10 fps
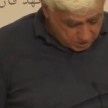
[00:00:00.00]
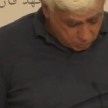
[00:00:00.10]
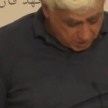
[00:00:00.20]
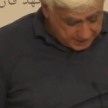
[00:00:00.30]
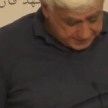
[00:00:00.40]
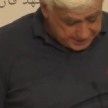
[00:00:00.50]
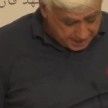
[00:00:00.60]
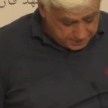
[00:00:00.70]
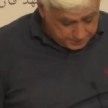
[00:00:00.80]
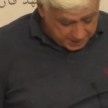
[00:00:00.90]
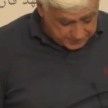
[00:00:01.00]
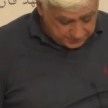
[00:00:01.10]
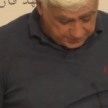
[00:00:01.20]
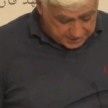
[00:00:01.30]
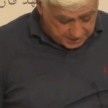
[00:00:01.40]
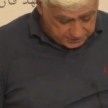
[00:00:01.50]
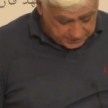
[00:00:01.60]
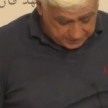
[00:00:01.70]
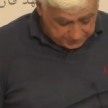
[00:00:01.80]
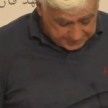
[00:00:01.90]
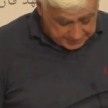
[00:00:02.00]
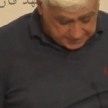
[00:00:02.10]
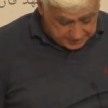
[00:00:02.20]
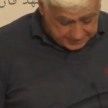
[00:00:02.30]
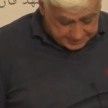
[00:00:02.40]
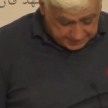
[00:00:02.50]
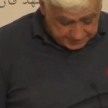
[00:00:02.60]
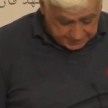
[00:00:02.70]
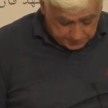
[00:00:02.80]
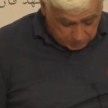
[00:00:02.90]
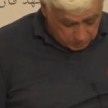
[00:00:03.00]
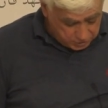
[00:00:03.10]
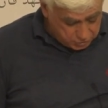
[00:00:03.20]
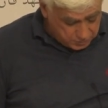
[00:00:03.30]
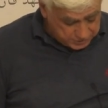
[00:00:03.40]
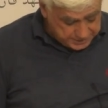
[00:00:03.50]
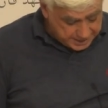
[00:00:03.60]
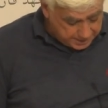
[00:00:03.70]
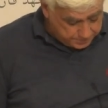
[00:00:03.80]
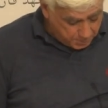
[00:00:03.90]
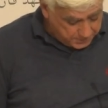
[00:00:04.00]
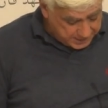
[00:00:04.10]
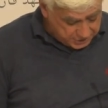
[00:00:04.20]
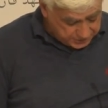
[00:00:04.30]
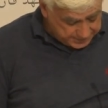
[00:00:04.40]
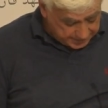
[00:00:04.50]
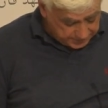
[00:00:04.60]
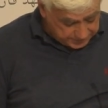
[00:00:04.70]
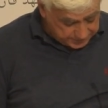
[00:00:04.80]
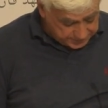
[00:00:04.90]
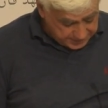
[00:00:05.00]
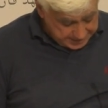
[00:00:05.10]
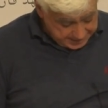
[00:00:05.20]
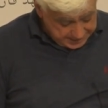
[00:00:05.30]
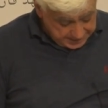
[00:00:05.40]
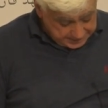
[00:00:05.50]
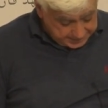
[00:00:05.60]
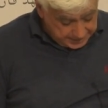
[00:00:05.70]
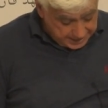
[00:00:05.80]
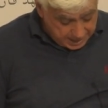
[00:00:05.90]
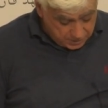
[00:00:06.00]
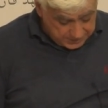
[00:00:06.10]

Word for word: whereas in other parts of the country physical distances between Jewish and Arab population centers still allow